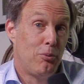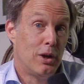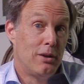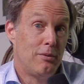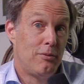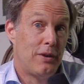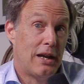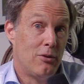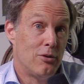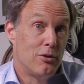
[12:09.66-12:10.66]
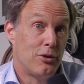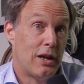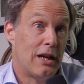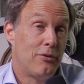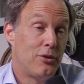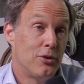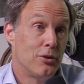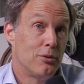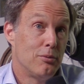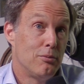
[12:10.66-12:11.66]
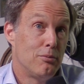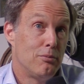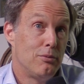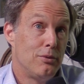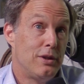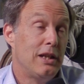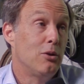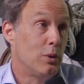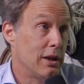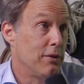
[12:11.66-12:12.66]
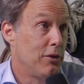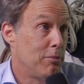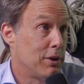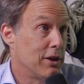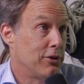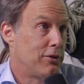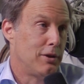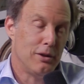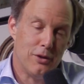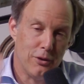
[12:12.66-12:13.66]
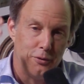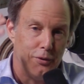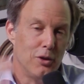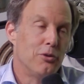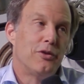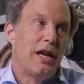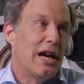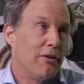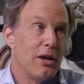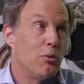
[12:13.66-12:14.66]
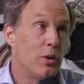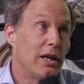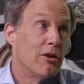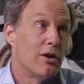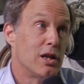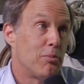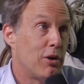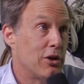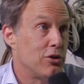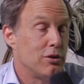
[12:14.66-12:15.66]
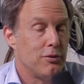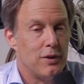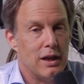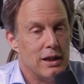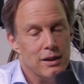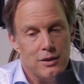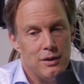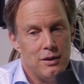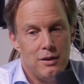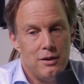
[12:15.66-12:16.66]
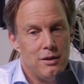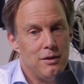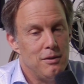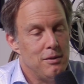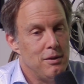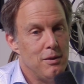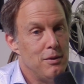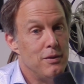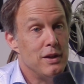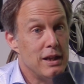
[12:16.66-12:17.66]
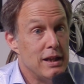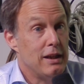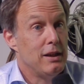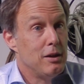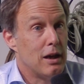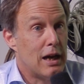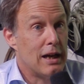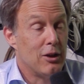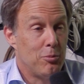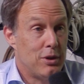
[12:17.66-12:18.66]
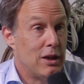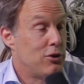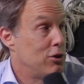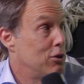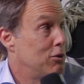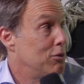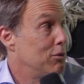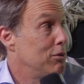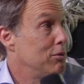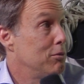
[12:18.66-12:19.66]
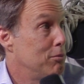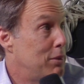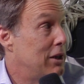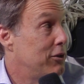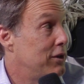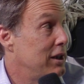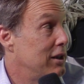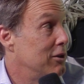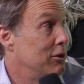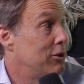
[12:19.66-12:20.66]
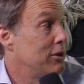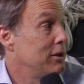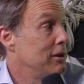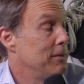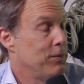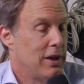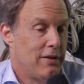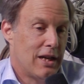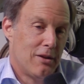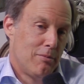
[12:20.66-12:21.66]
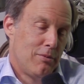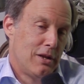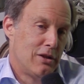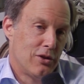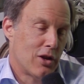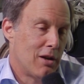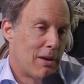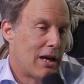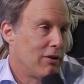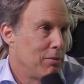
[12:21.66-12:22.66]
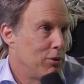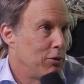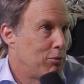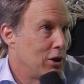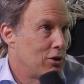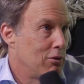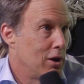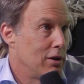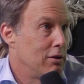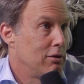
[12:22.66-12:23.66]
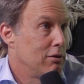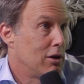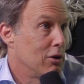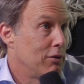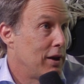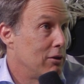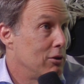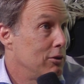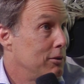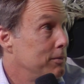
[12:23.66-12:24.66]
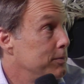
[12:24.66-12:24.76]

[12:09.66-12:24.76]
what founders have to deal with because it just flows down. Like we are under pressure to find the highest potential, best deals. And that just automatically puts pressure on all the founders.